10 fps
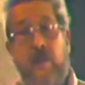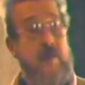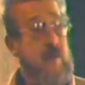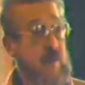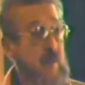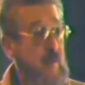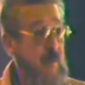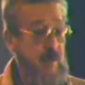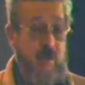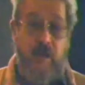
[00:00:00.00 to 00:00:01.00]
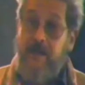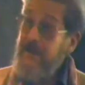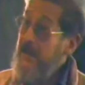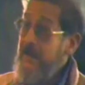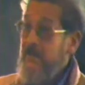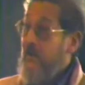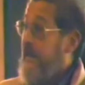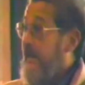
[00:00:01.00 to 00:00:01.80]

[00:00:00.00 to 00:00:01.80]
to talk to people. I'll tell you one.